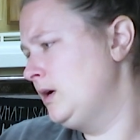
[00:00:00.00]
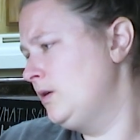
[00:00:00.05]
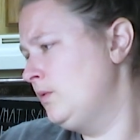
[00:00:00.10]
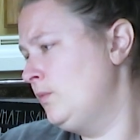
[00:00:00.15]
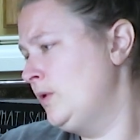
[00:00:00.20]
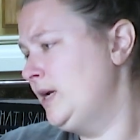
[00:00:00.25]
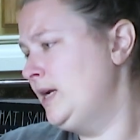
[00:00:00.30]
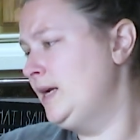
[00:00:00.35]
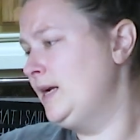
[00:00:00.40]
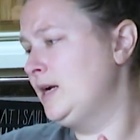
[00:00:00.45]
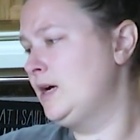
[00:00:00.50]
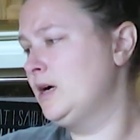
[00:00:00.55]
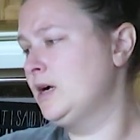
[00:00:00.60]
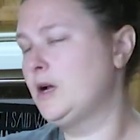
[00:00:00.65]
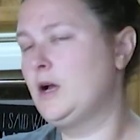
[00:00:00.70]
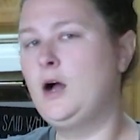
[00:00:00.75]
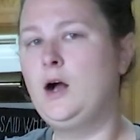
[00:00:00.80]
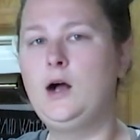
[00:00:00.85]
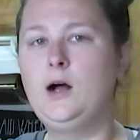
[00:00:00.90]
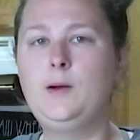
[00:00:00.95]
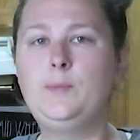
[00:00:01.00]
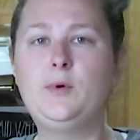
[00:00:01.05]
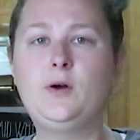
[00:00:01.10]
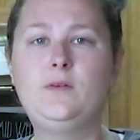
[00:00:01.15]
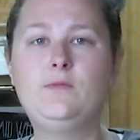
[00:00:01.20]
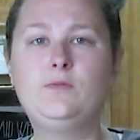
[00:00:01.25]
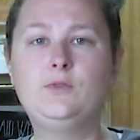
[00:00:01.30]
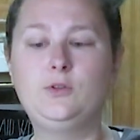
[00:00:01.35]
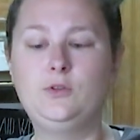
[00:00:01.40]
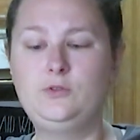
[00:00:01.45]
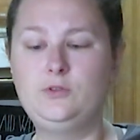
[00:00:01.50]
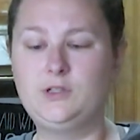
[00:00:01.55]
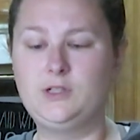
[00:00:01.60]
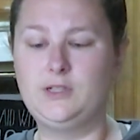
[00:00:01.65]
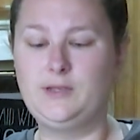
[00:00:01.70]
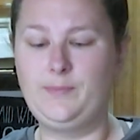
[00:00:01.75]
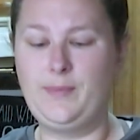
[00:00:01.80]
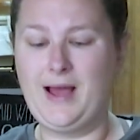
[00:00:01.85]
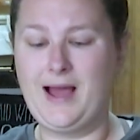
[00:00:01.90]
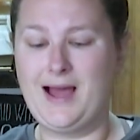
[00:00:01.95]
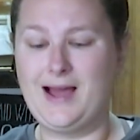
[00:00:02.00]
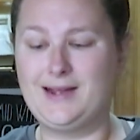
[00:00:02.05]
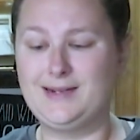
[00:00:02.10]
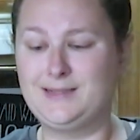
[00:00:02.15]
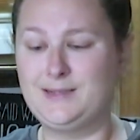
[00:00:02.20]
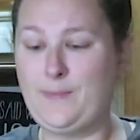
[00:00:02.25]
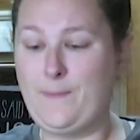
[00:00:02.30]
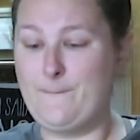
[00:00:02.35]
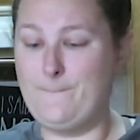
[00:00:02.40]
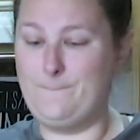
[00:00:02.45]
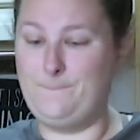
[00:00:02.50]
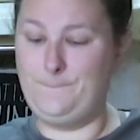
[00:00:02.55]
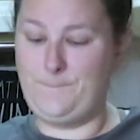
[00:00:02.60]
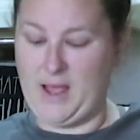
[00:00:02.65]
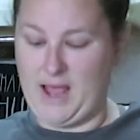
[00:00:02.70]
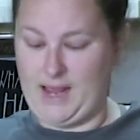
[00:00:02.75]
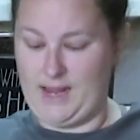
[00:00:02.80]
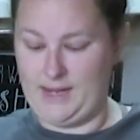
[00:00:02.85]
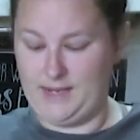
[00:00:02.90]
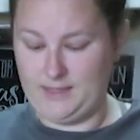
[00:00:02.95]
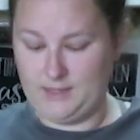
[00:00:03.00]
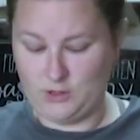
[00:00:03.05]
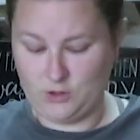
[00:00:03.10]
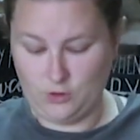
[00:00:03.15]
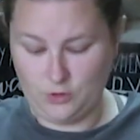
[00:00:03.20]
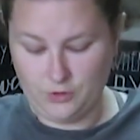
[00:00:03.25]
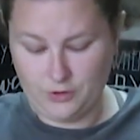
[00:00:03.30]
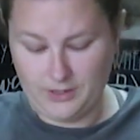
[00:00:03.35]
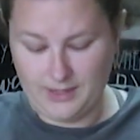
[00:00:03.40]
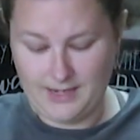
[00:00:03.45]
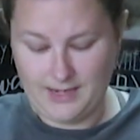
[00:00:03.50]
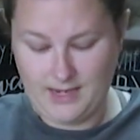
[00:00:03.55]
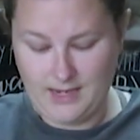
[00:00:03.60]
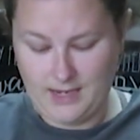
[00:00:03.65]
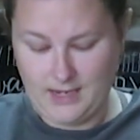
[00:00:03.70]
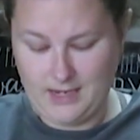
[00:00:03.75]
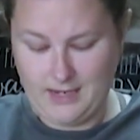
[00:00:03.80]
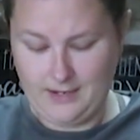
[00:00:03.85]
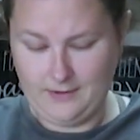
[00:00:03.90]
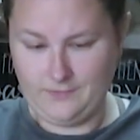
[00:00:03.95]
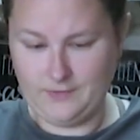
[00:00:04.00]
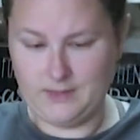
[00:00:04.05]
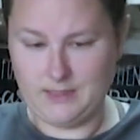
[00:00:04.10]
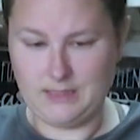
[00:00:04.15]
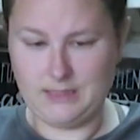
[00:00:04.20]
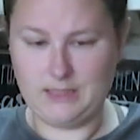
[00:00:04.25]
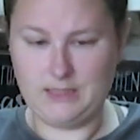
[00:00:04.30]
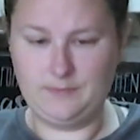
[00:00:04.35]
We need a cup of loosely packed basil leaves.